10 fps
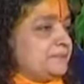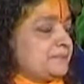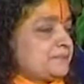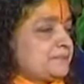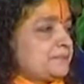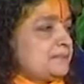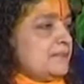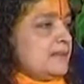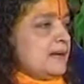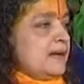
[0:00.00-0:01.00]

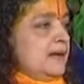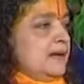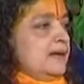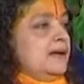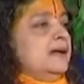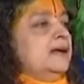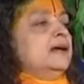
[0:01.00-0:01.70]
(no one is talking)